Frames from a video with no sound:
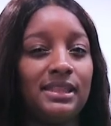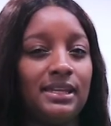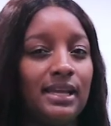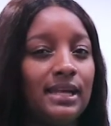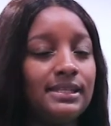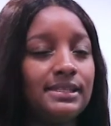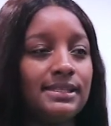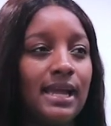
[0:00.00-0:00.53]
The
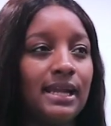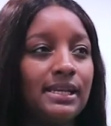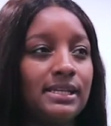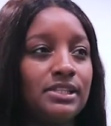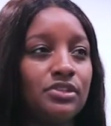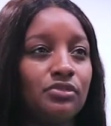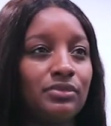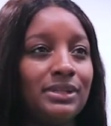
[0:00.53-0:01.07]
nightstand
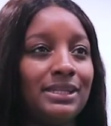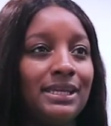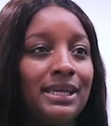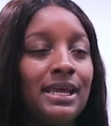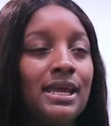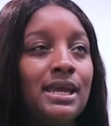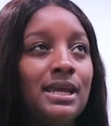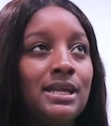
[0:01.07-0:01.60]
isn't really
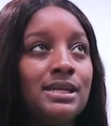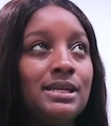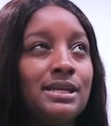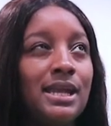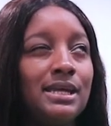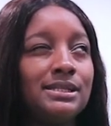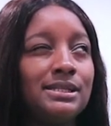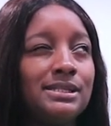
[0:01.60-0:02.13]

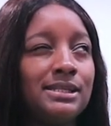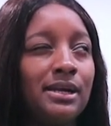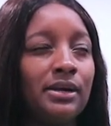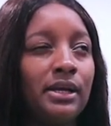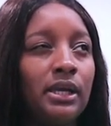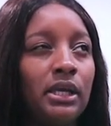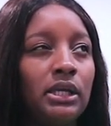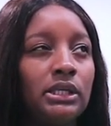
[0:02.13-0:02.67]

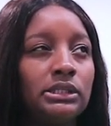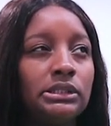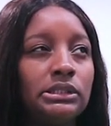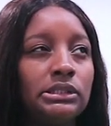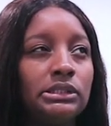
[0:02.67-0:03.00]
necessary,